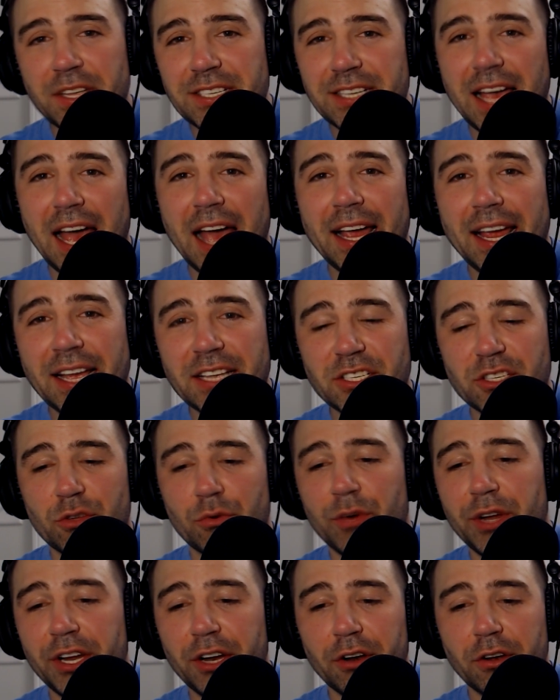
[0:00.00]
this guy has
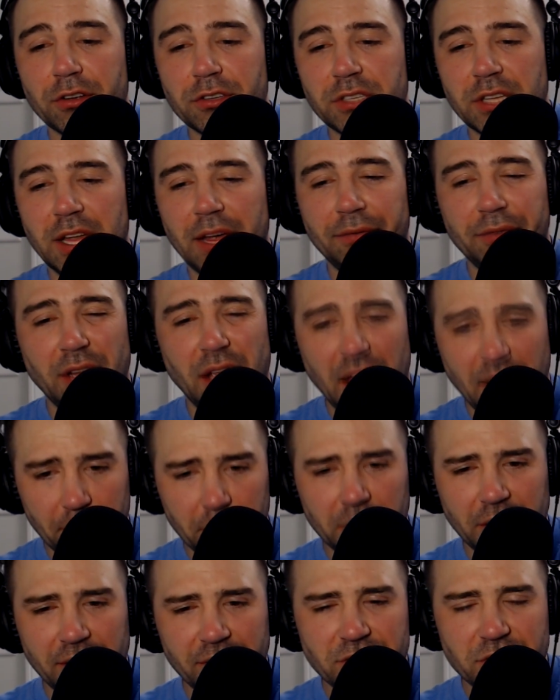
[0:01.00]
3 girls left.
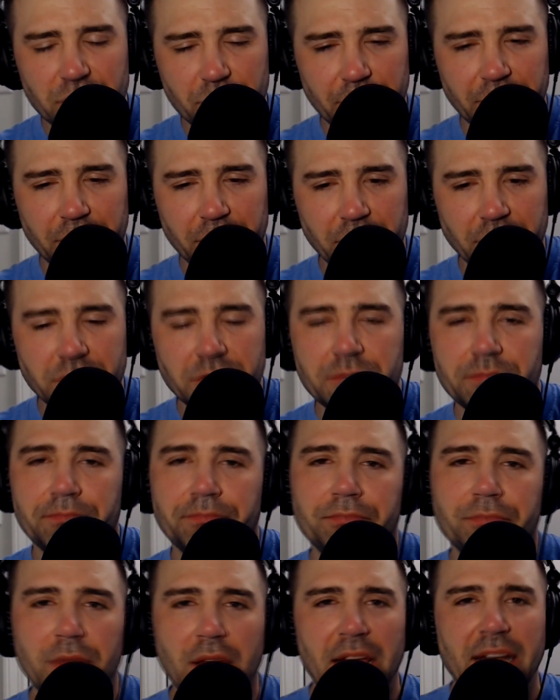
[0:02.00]
I believe it's 3 girls.
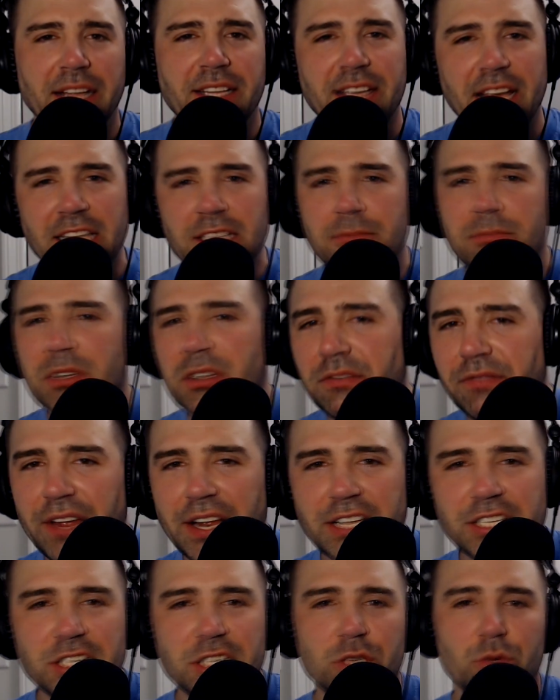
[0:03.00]
And he takes them to the
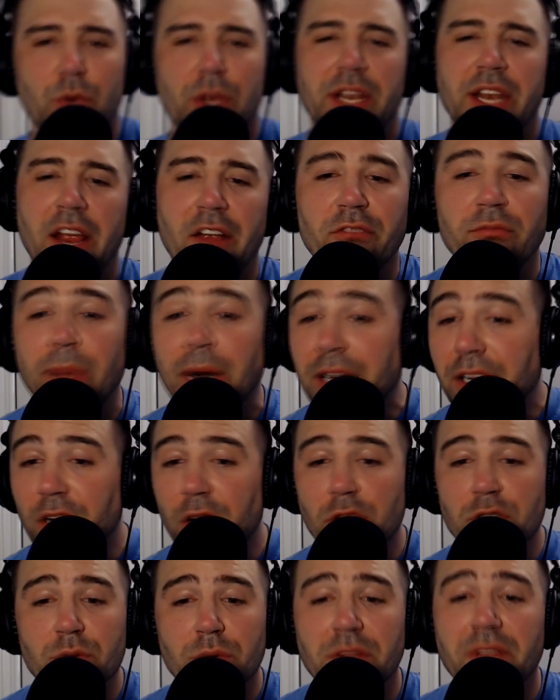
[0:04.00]
fantasy suite, and everybody
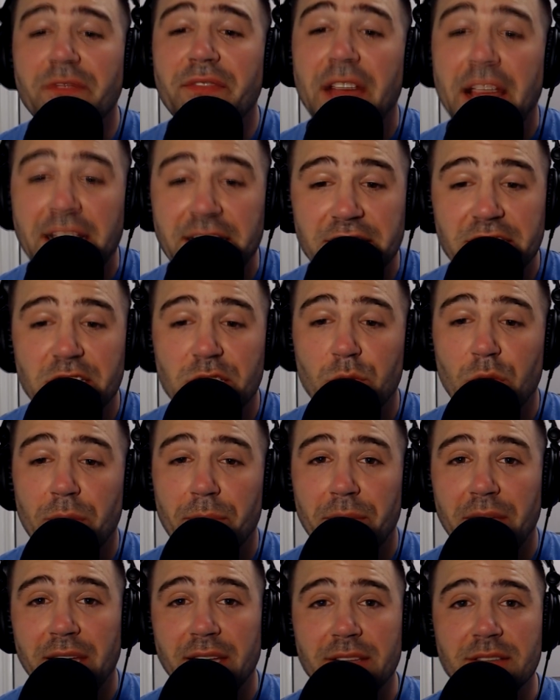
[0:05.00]
knows what the fantasy
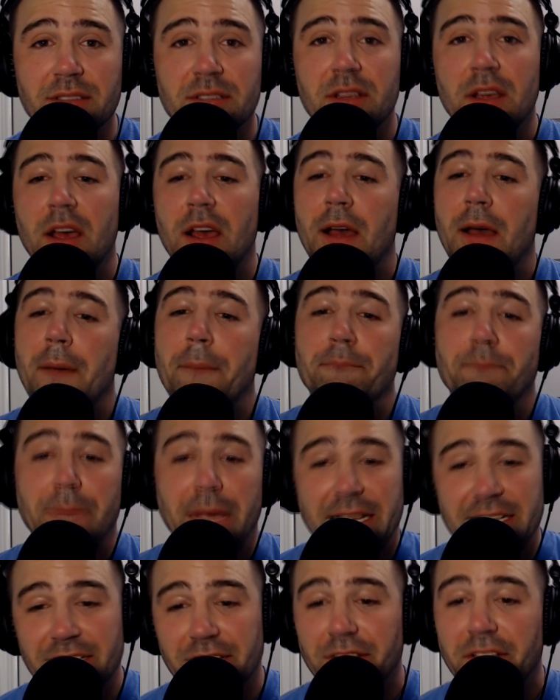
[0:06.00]
suite means.
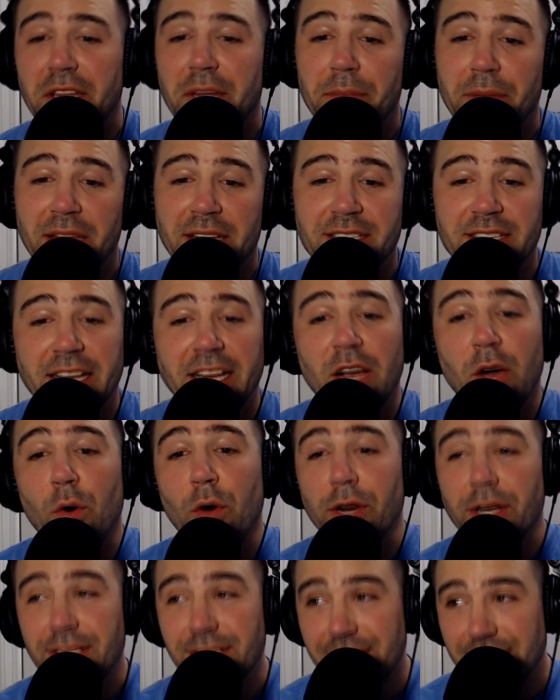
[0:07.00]
Basically, it means they
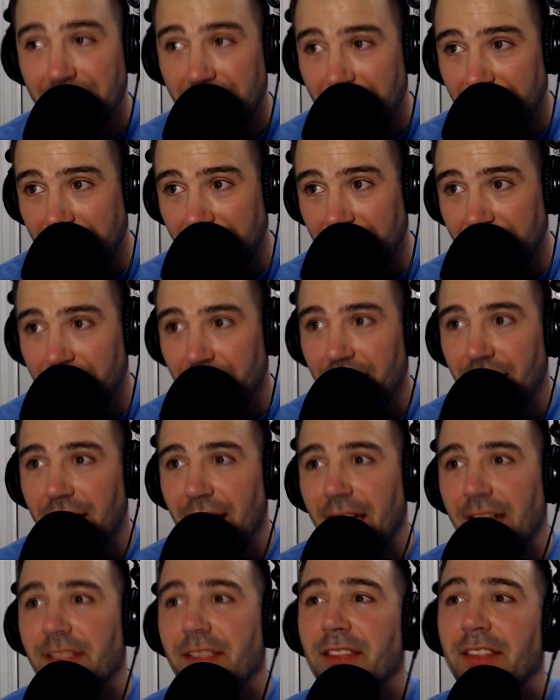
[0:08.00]
go on a date,
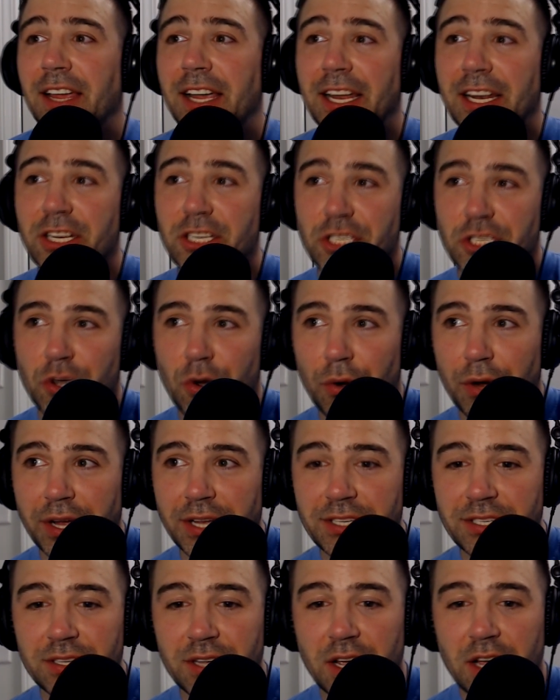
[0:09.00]
and then they get a
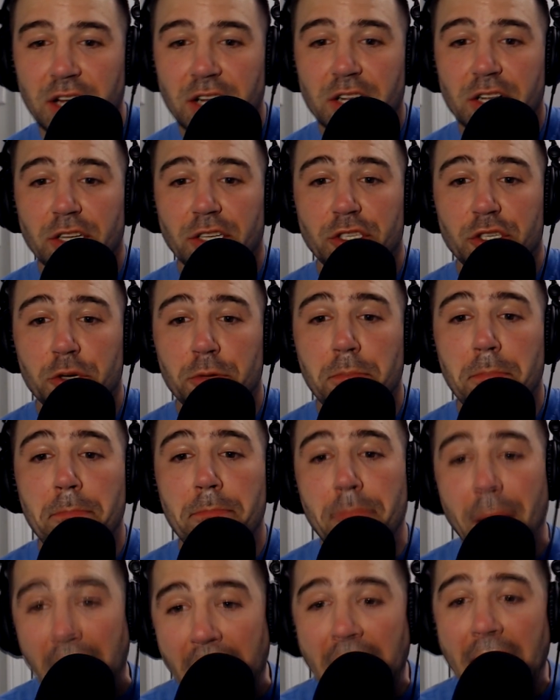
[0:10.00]
choice to
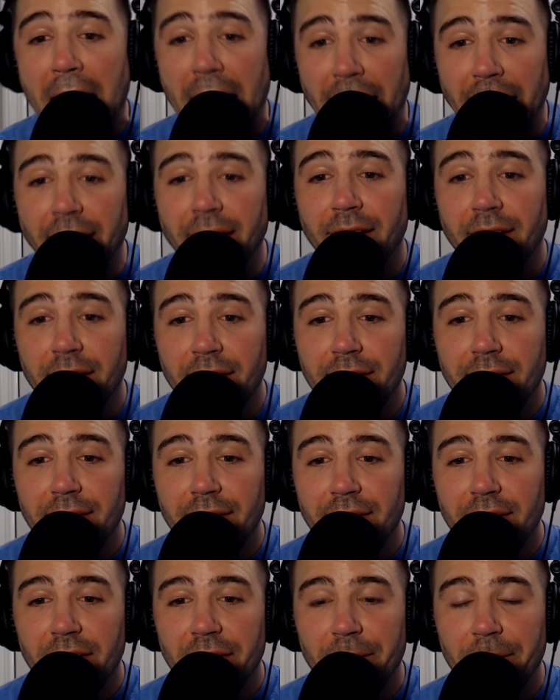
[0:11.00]
bang
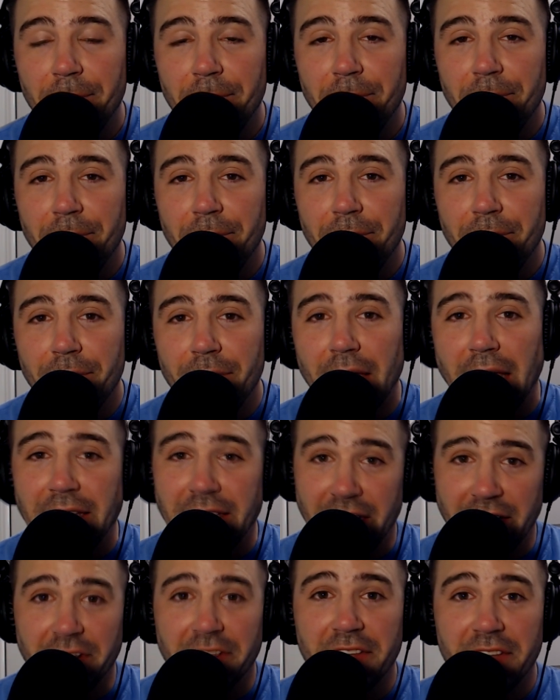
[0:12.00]

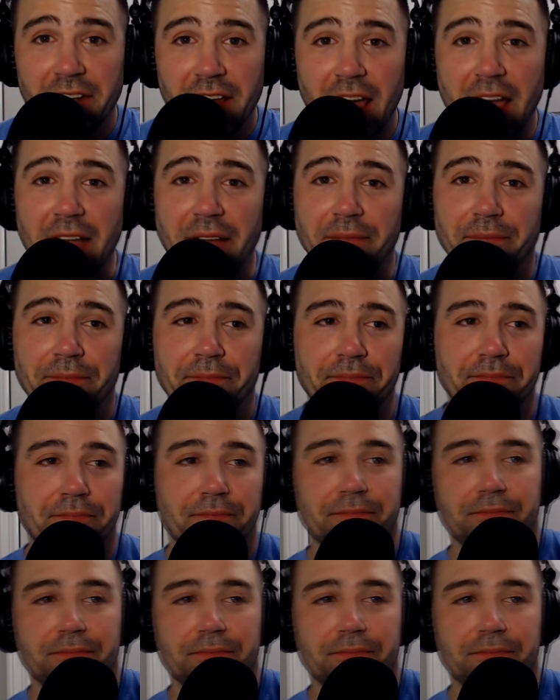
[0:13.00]
at the end of the night.